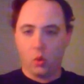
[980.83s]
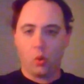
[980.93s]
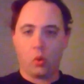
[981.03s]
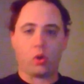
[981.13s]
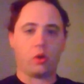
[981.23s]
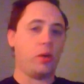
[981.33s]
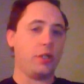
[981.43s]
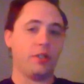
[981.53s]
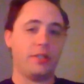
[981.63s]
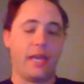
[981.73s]
or
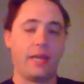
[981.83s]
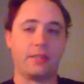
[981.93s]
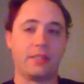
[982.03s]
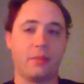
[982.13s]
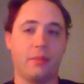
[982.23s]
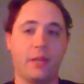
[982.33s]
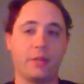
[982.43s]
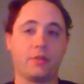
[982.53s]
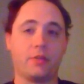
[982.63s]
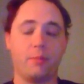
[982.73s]
questions asked
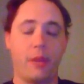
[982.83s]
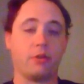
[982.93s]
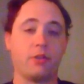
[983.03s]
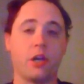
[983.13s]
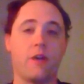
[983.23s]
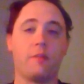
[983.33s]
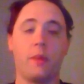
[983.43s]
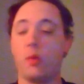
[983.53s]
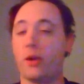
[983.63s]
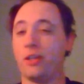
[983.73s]
Microsoft
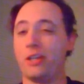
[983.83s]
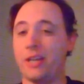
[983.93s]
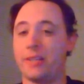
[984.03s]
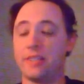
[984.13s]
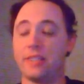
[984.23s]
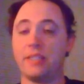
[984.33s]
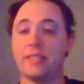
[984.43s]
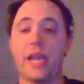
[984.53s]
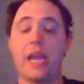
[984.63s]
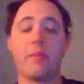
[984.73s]
about whether or not this is a
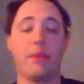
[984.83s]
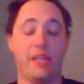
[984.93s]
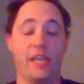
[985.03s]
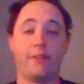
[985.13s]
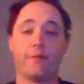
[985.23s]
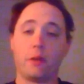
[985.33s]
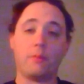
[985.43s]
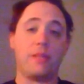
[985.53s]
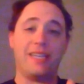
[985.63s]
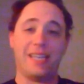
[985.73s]
scam, and they
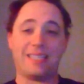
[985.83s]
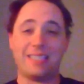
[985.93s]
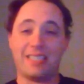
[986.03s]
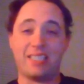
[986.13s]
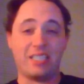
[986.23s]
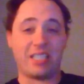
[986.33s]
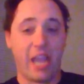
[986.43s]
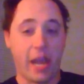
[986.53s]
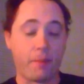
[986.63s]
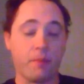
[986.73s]
confirmed that yes, this is a
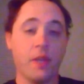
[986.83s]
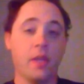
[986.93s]
scam.